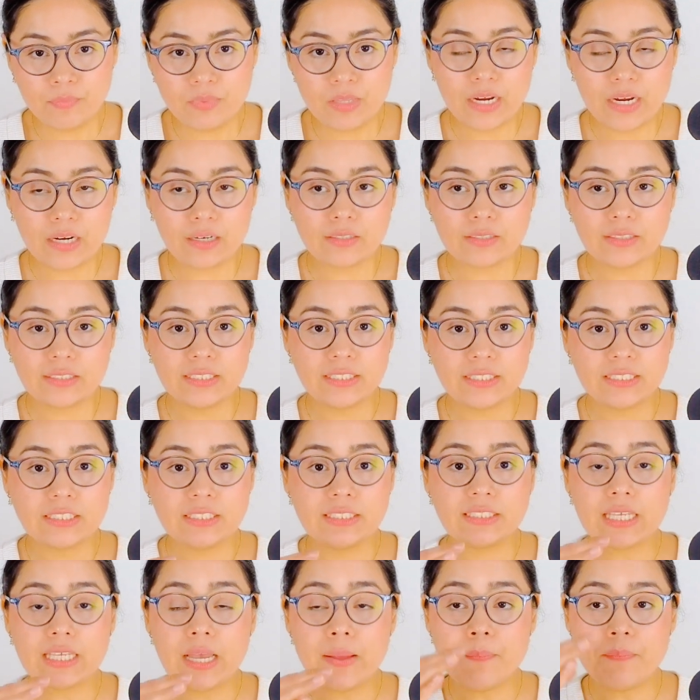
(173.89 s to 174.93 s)
There's
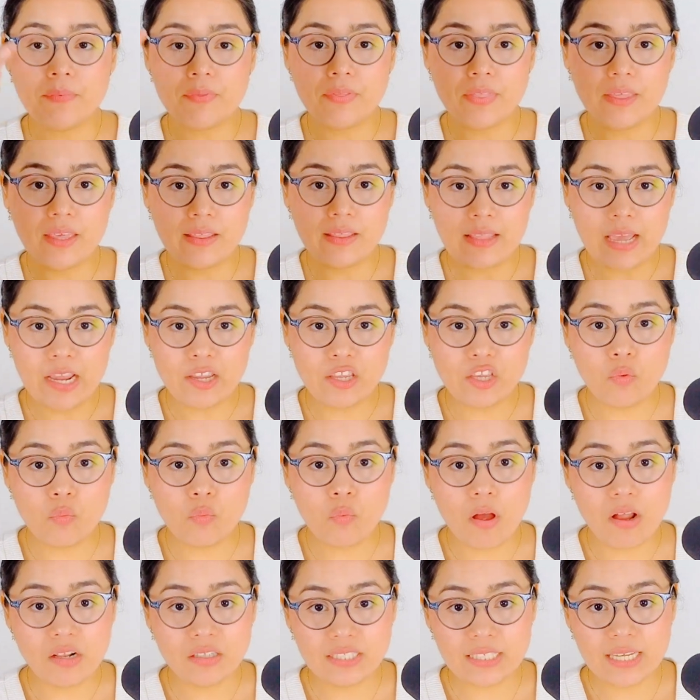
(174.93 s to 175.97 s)
something that you
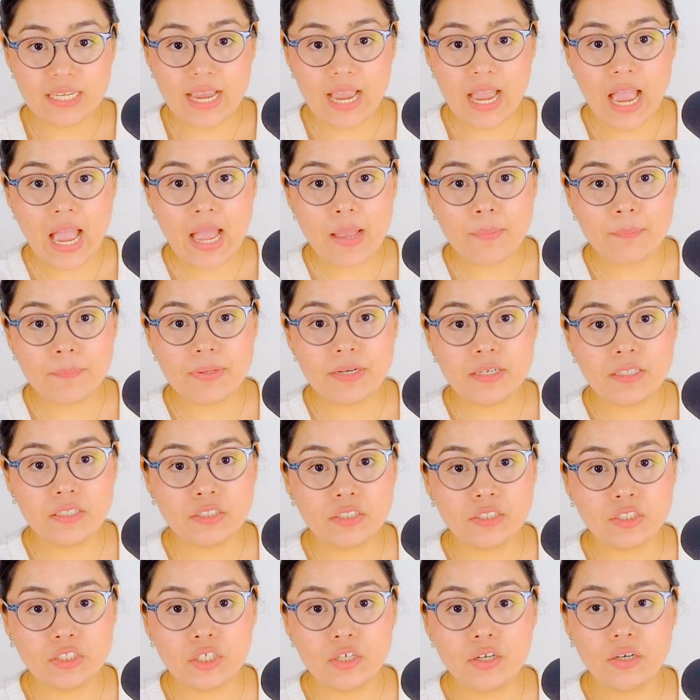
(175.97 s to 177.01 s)
want to happen a
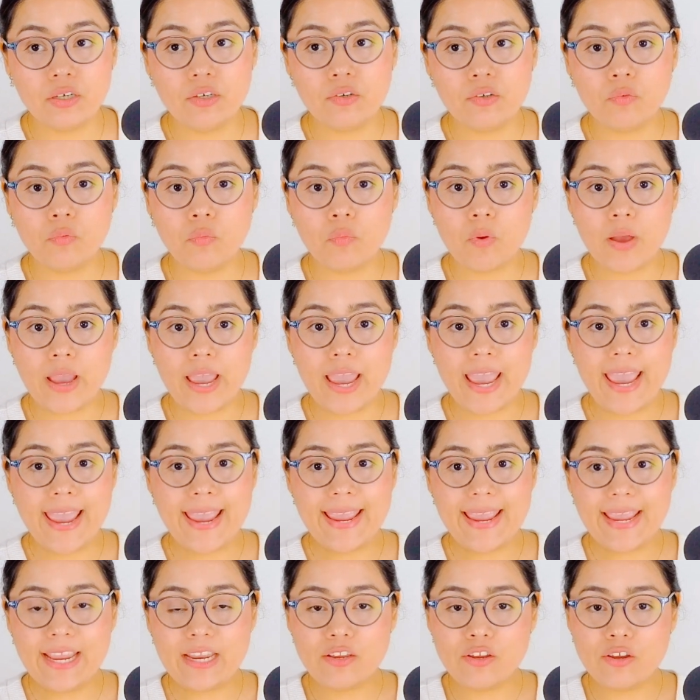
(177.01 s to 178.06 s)
certain
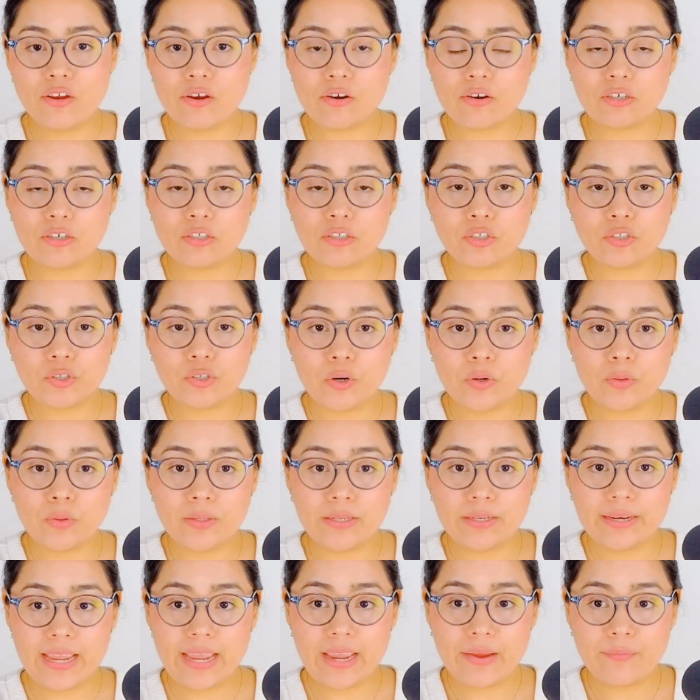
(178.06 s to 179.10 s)
way, and you're
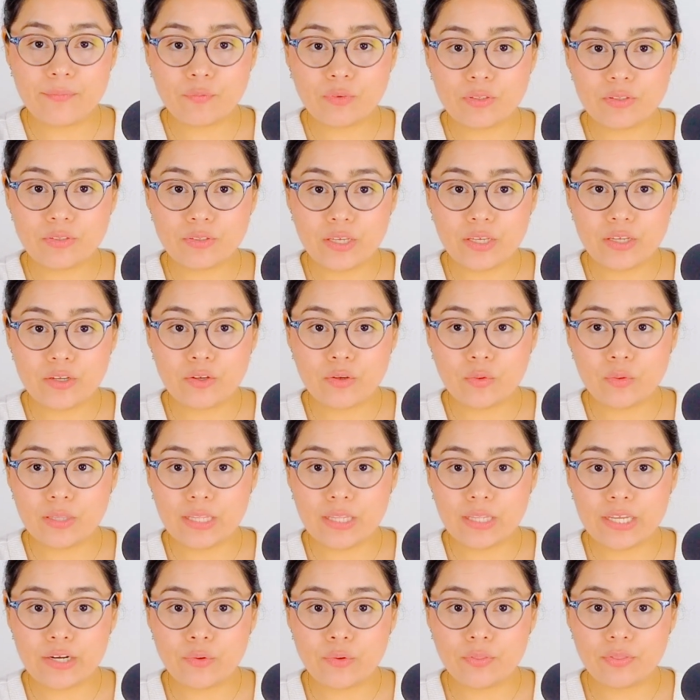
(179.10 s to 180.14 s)
controlling every single
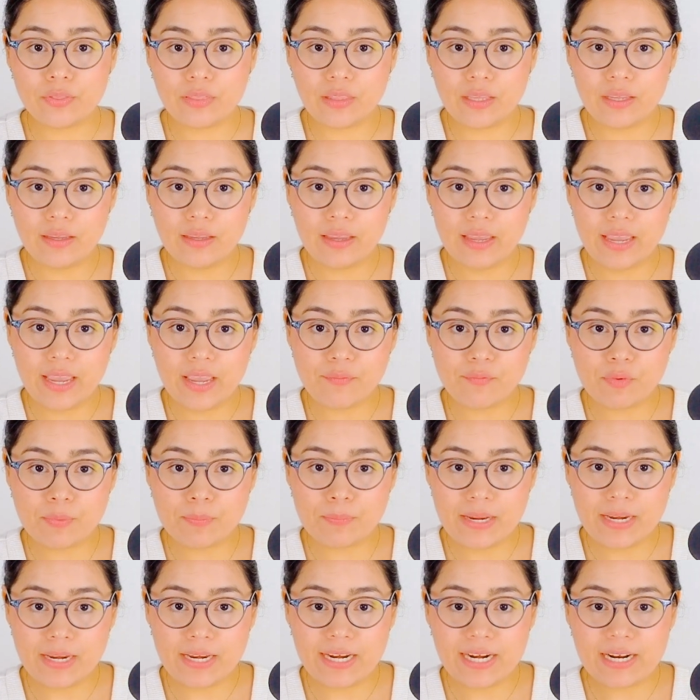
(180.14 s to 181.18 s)
little thing every
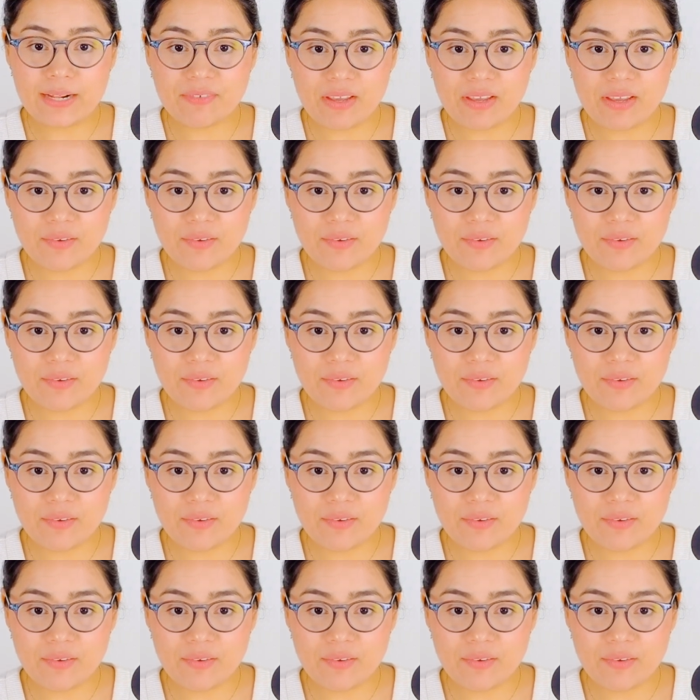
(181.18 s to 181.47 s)
minute of